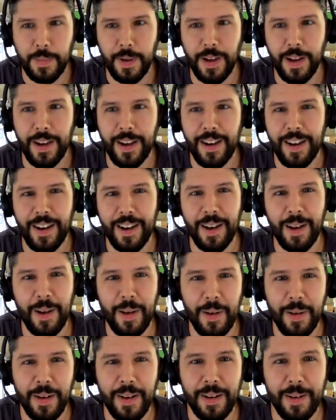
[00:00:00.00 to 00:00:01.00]

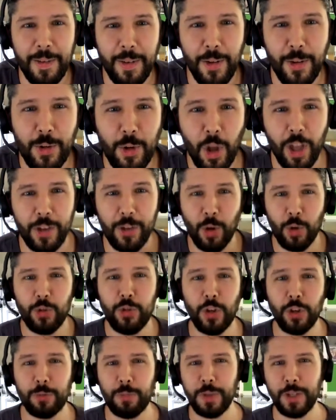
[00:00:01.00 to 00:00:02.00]

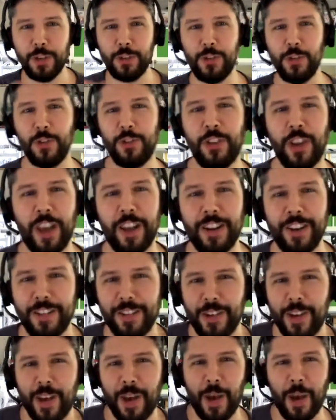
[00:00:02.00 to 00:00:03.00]
Not just because you said
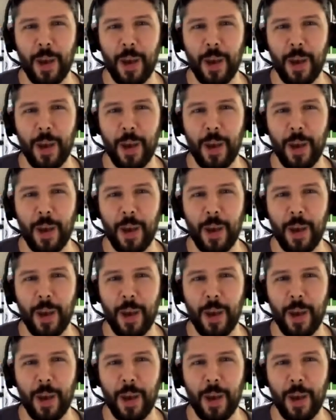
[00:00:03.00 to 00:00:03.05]
it.